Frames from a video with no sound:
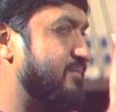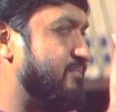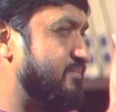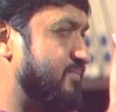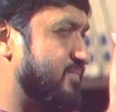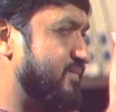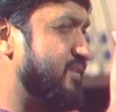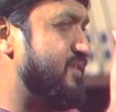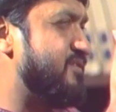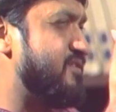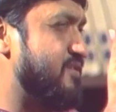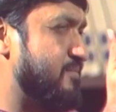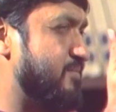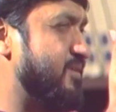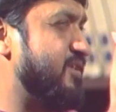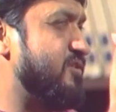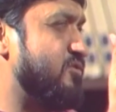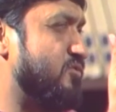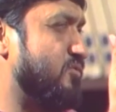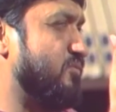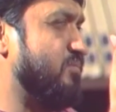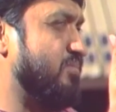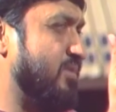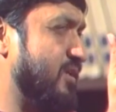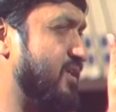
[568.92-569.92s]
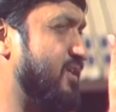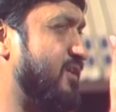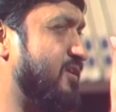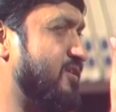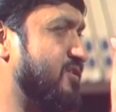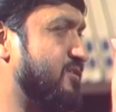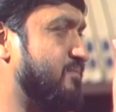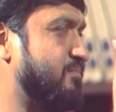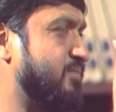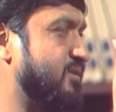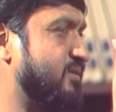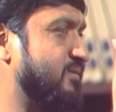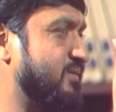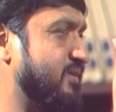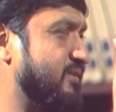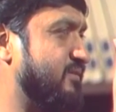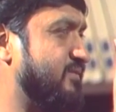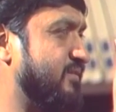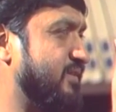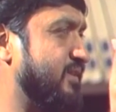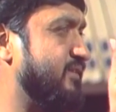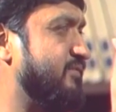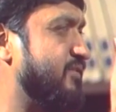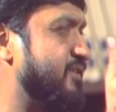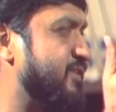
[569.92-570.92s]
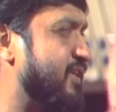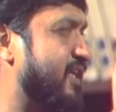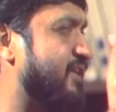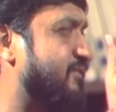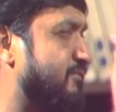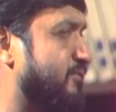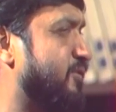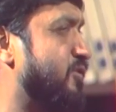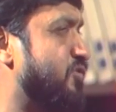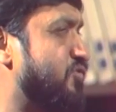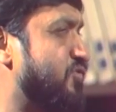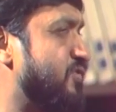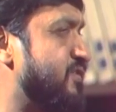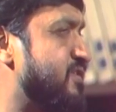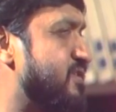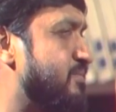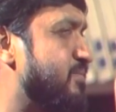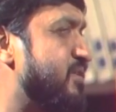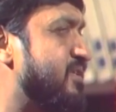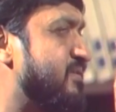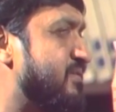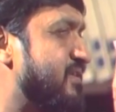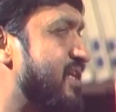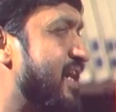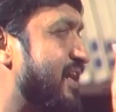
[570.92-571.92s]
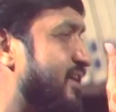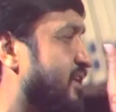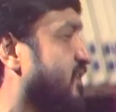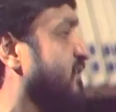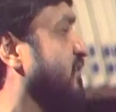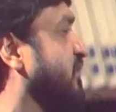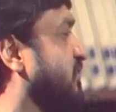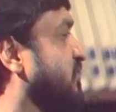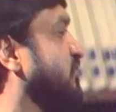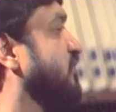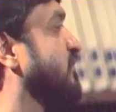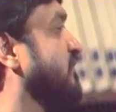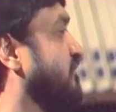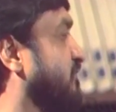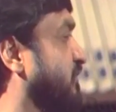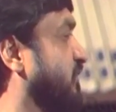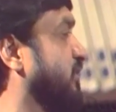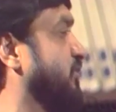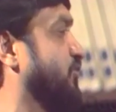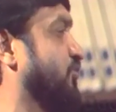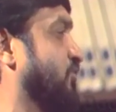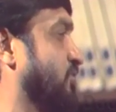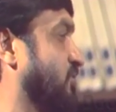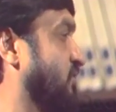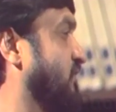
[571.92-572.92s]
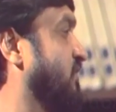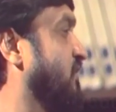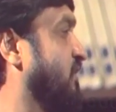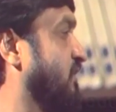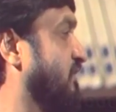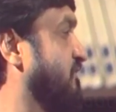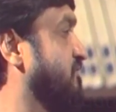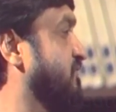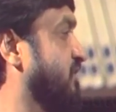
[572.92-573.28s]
this is being too harsh, but even that version is a bit caricatured version of